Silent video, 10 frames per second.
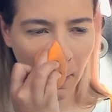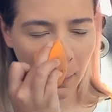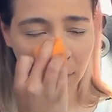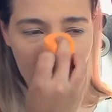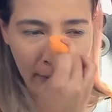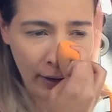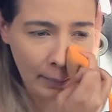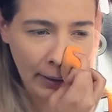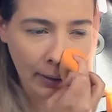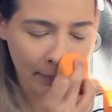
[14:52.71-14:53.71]
I don't know how to
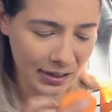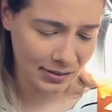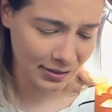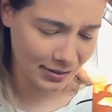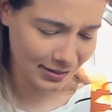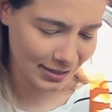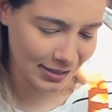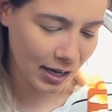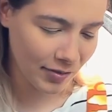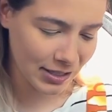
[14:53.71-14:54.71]
make it make sense, because
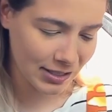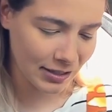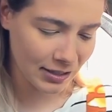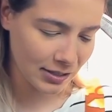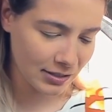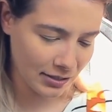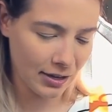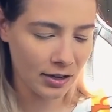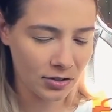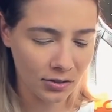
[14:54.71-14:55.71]
obviously this isn't
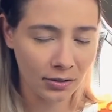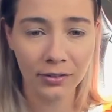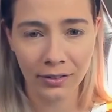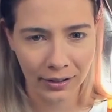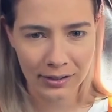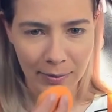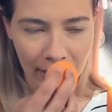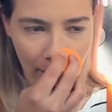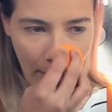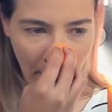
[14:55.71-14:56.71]
natural, like it's
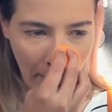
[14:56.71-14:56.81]
makeup.